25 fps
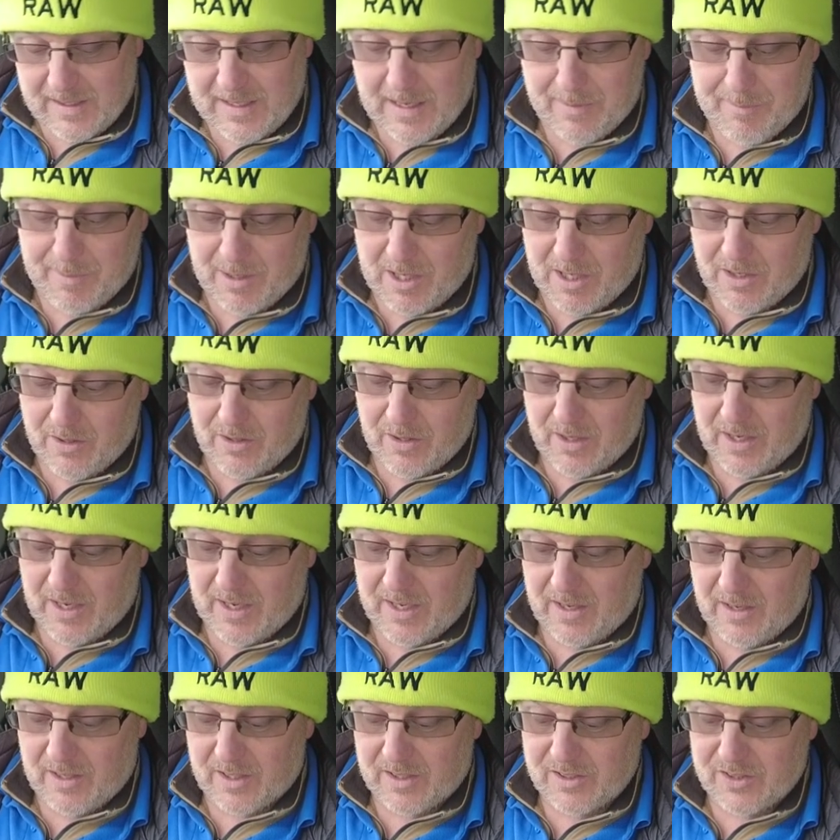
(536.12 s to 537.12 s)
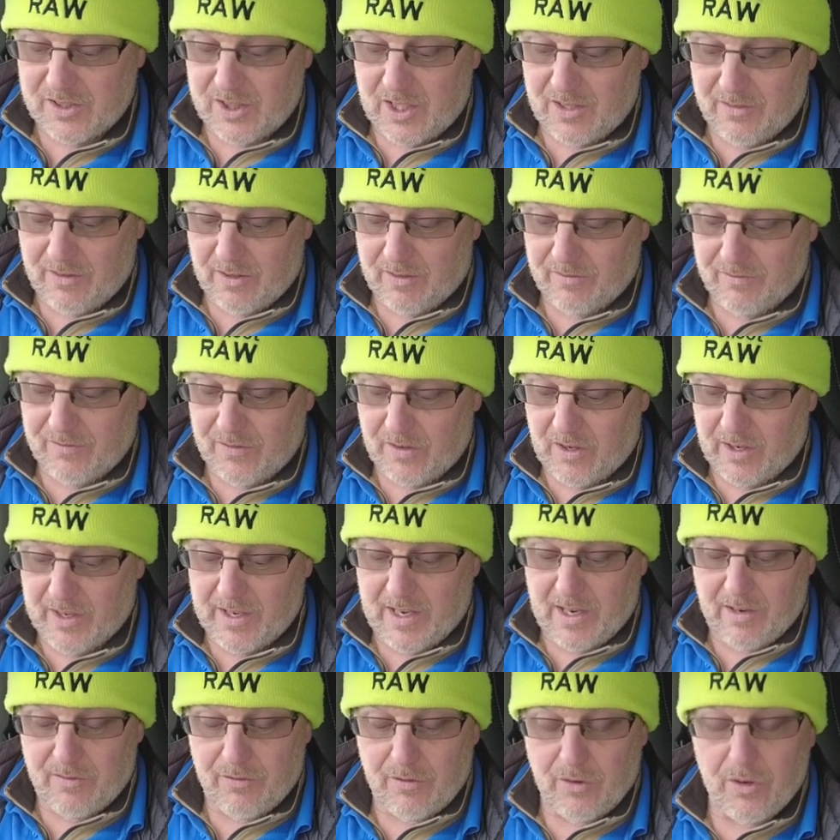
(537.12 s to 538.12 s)
let me know and I can see if I can
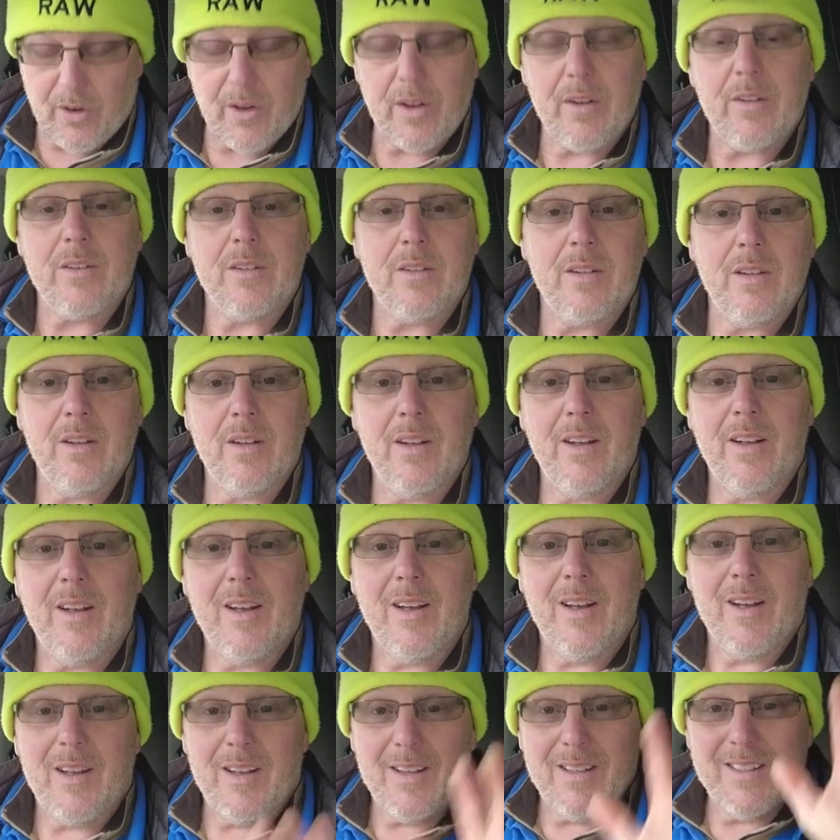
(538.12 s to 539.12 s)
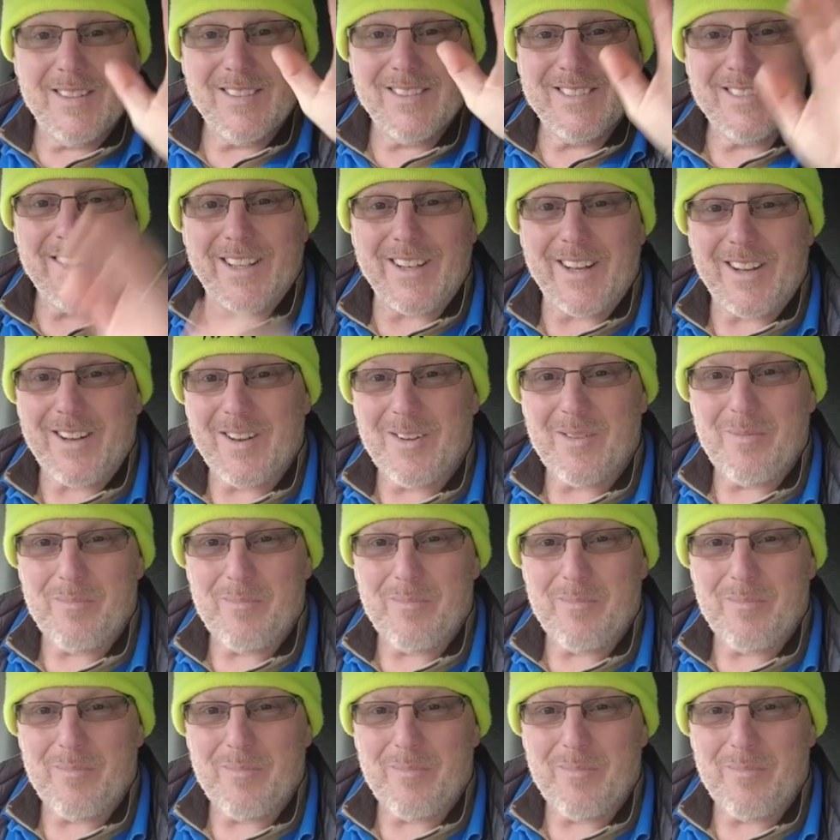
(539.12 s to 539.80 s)
find out for you. Ta-da,